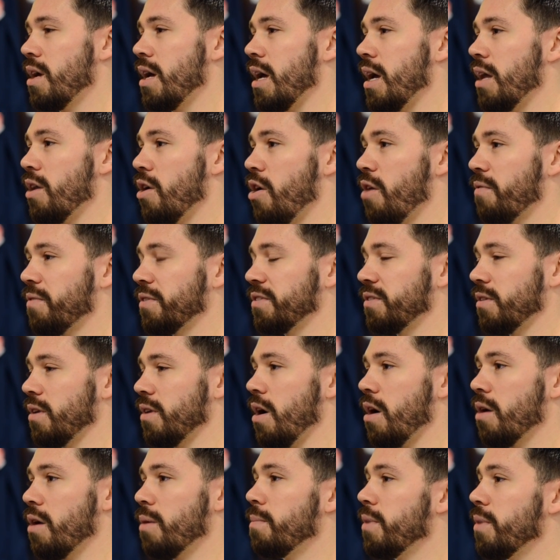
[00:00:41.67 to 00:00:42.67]
and offers an
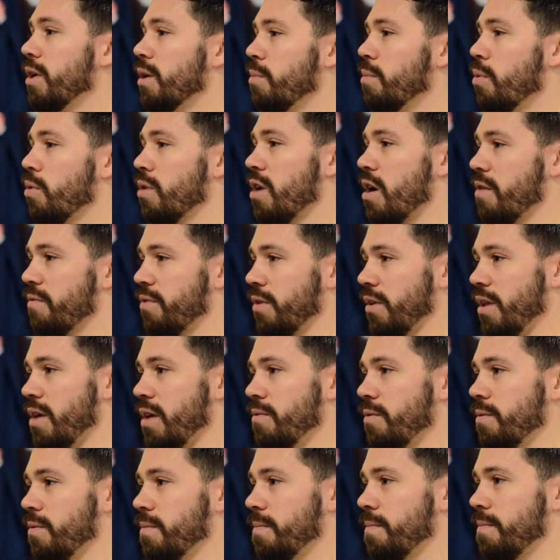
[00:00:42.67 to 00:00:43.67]
unbeatable comfort
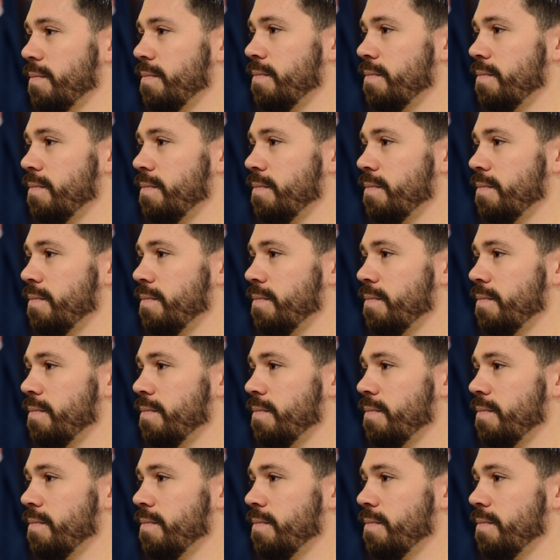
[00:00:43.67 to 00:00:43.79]
level.